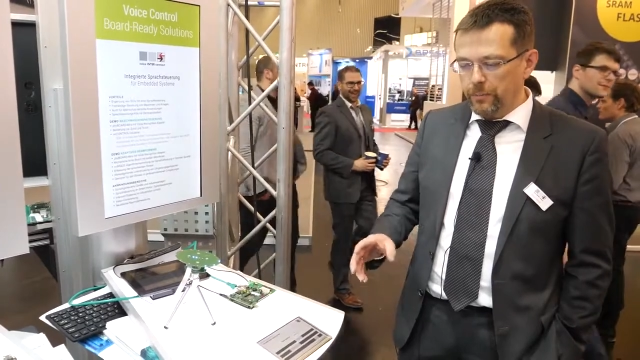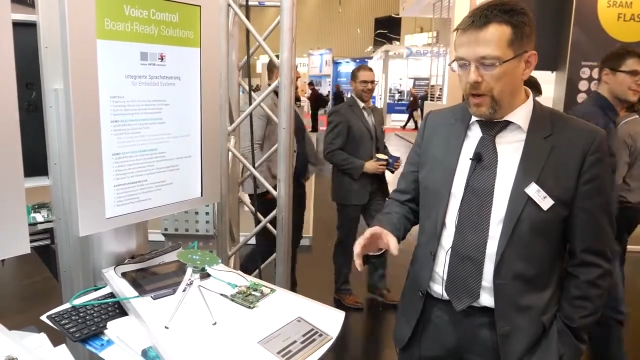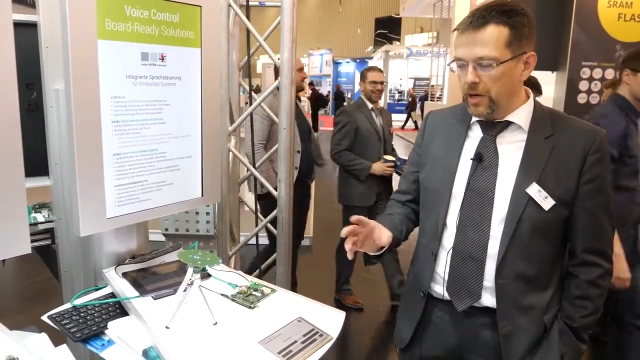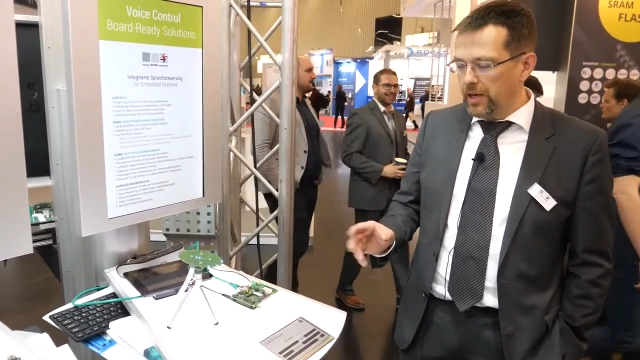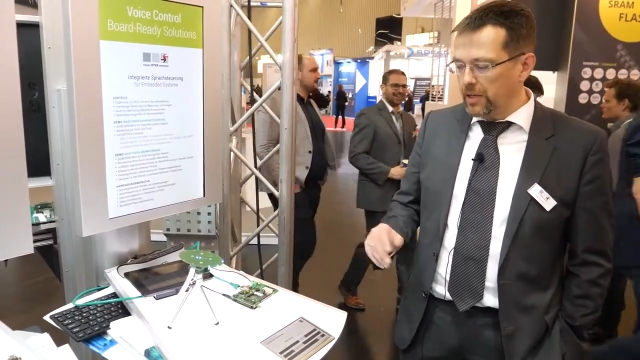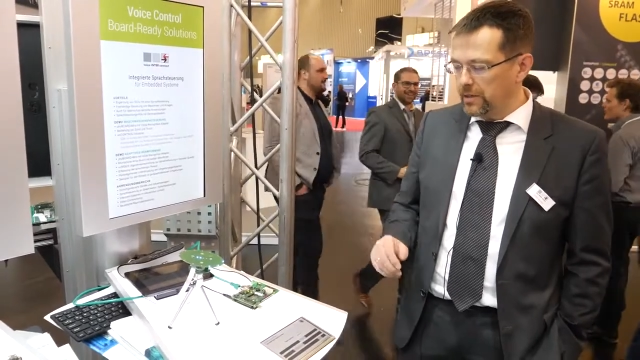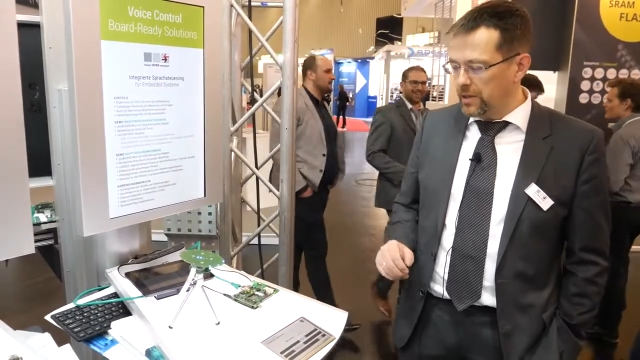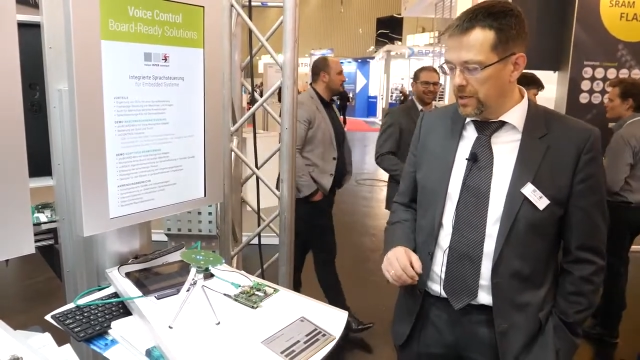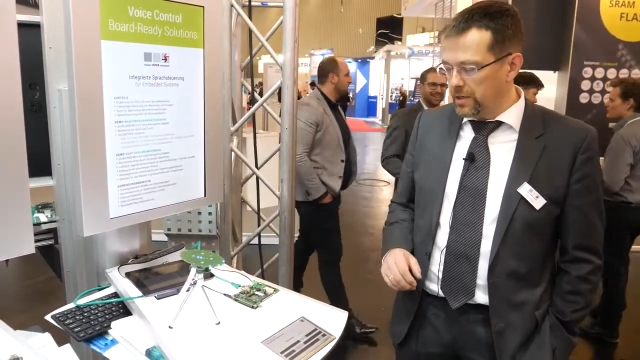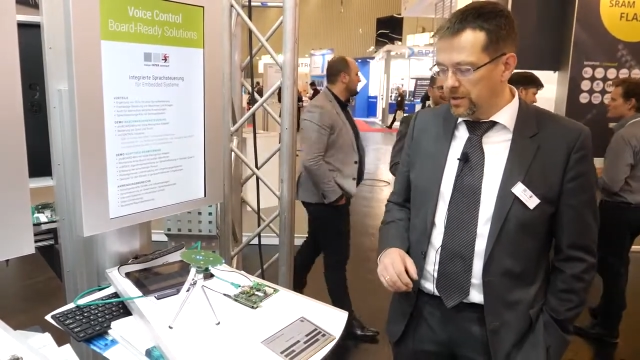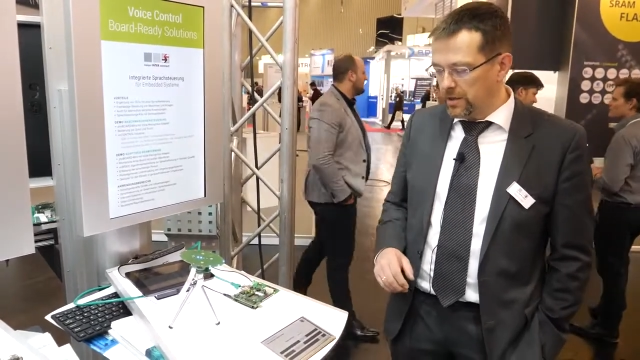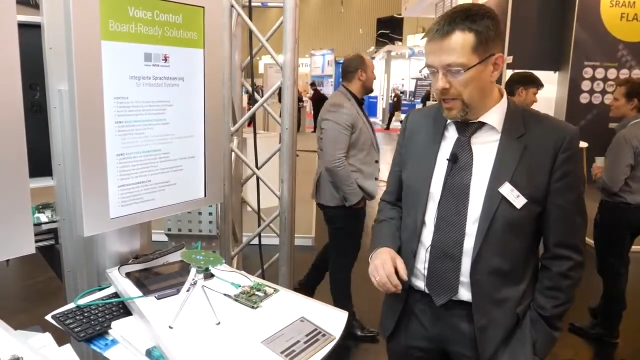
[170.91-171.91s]
American
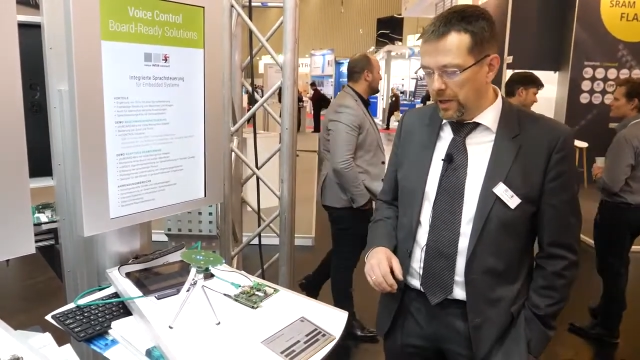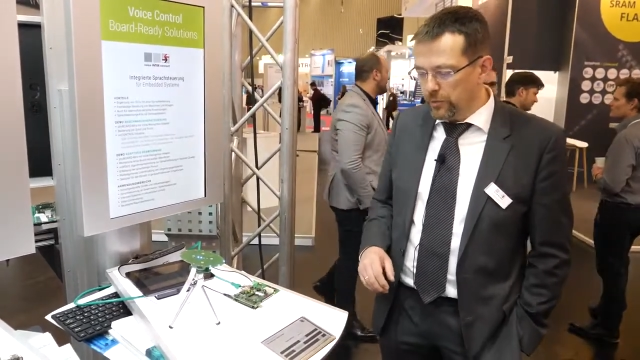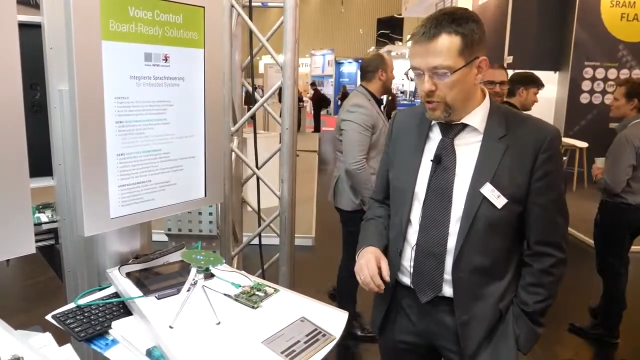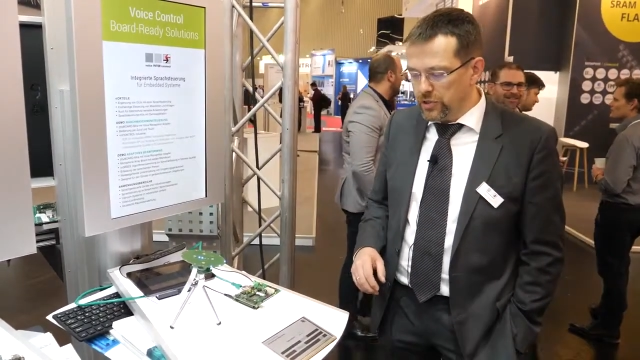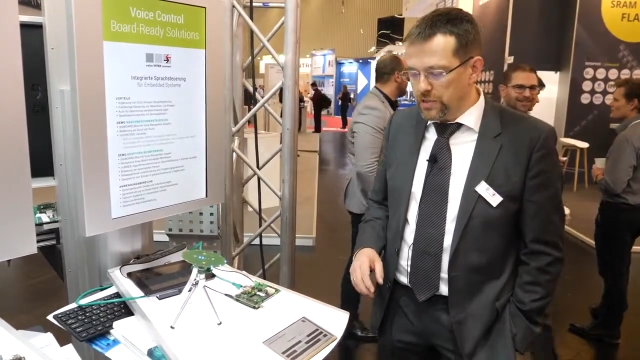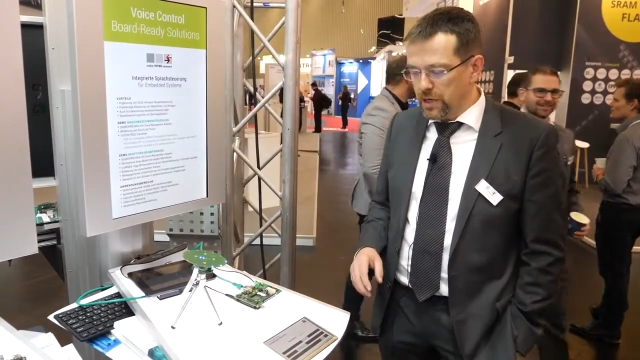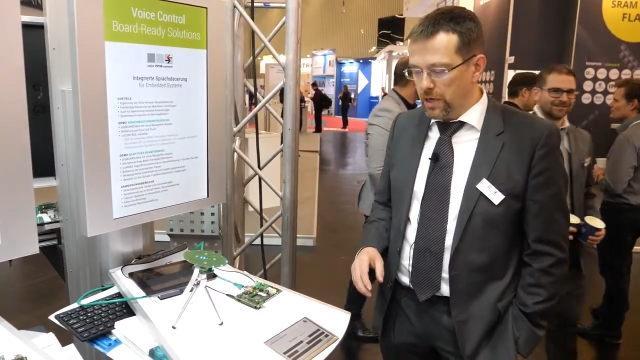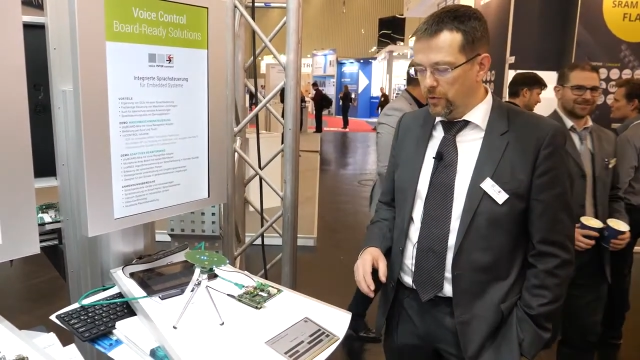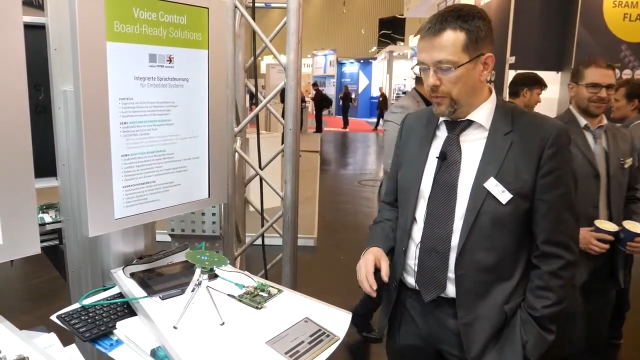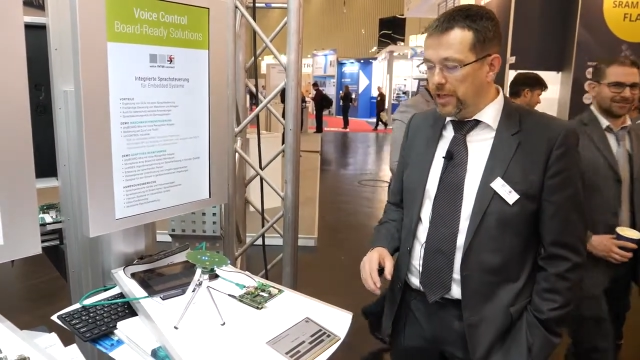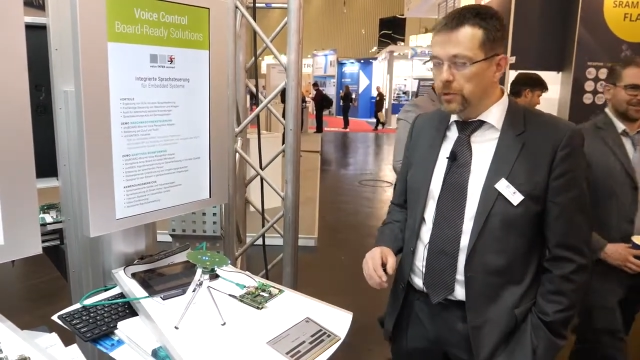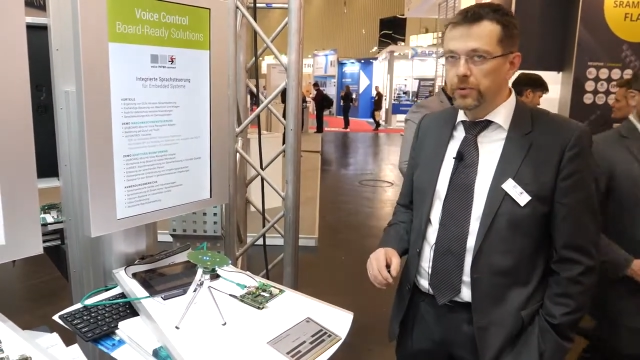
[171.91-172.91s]
languages are
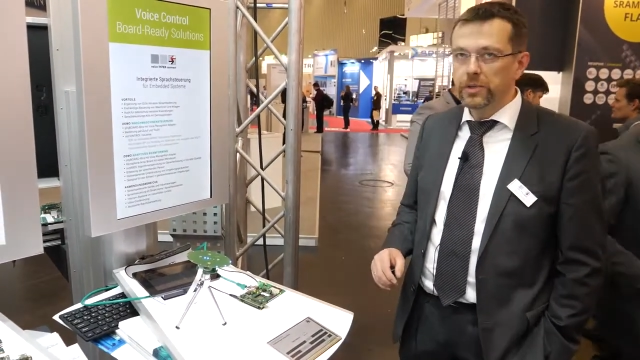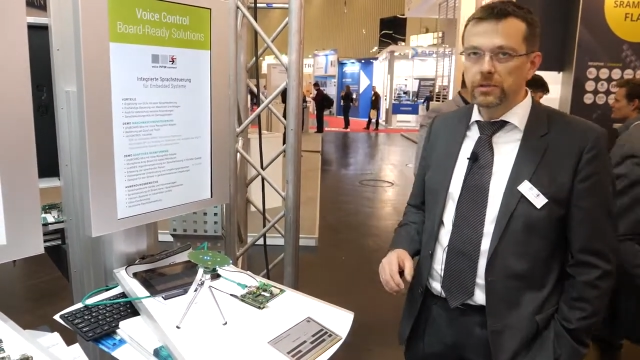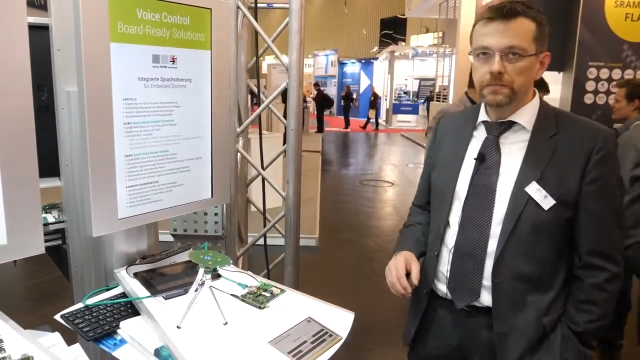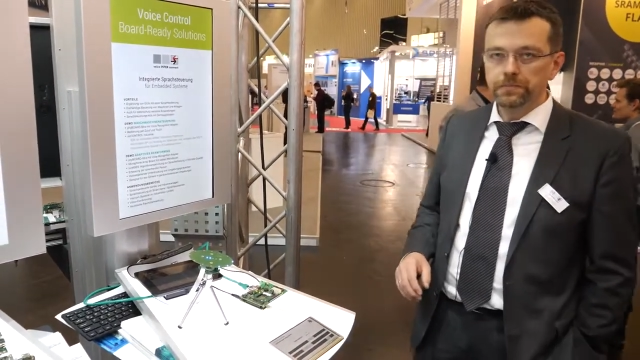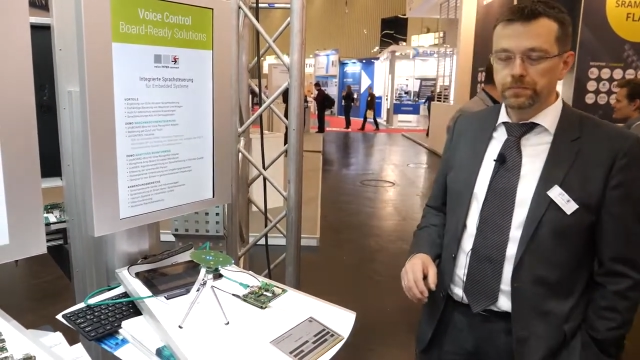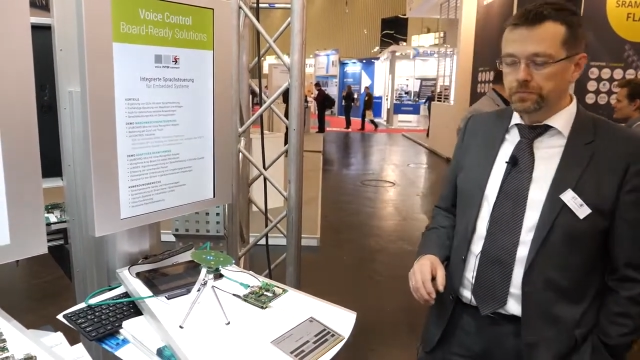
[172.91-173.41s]
available.